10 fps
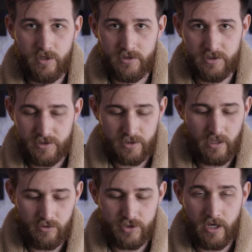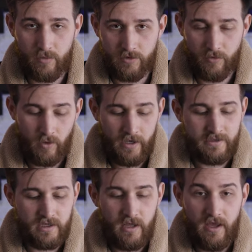wanna just color check with the
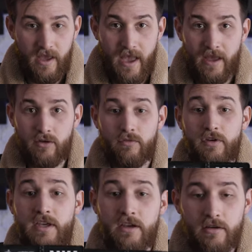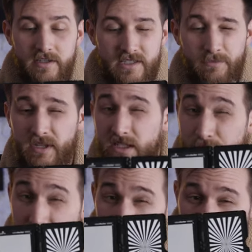white. And over here is something
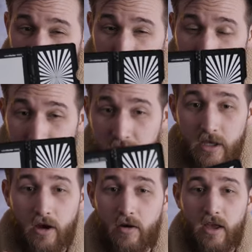specific for video.